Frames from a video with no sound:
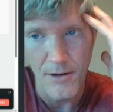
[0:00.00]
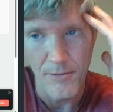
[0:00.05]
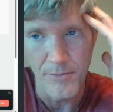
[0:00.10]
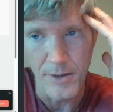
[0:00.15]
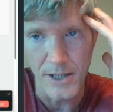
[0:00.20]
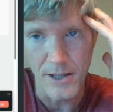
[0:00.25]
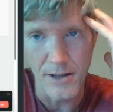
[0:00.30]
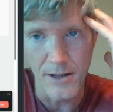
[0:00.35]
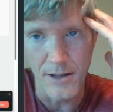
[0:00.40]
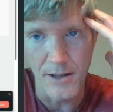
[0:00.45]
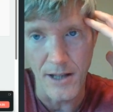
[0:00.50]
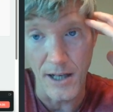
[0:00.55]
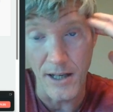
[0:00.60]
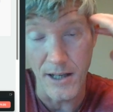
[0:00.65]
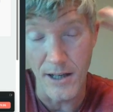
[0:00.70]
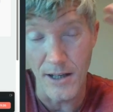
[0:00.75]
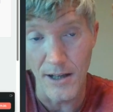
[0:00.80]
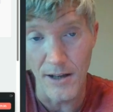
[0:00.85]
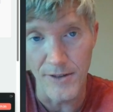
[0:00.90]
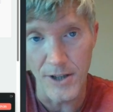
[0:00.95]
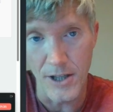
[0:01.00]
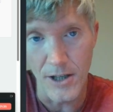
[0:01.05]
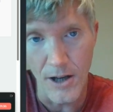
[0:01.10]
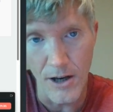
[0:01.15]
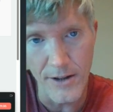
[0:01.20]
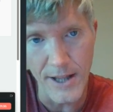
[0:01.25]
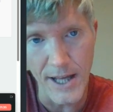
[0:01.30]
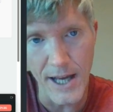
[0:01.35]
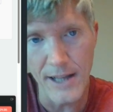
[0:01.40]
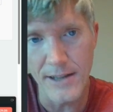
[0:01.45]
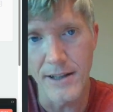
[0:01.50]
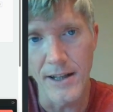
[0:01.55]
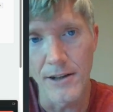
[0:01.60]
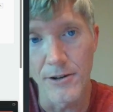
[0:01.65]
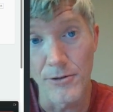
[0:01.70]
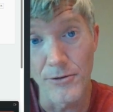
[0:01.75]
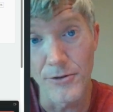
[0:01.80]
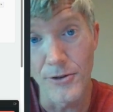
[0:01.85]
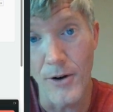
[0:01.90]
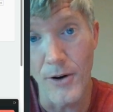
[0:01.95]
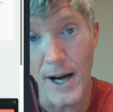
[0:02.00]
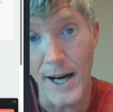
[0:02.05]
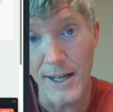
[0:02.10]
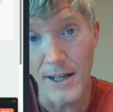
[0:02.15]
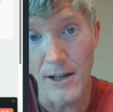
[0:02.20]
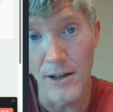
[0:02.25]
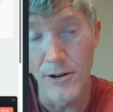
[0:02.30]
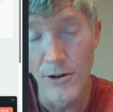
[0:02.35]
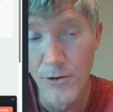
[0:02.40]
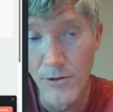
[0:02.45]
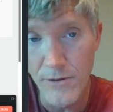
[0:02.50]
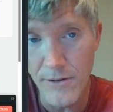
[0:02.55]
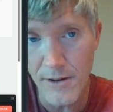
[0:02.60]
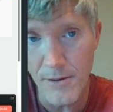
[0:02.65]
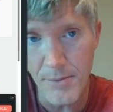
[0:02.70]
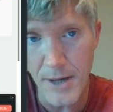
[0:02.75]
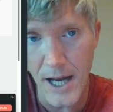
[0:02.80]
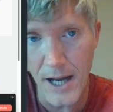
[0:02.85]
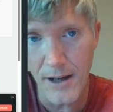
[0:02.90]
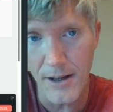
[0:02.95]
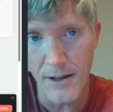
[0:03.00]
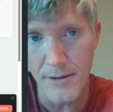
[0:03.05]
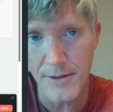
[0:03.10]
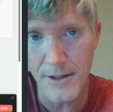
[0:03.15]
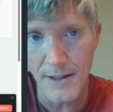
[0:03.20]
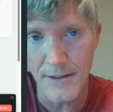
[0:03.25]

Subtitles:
But they didn't even know that, and they don't know how to use the backups.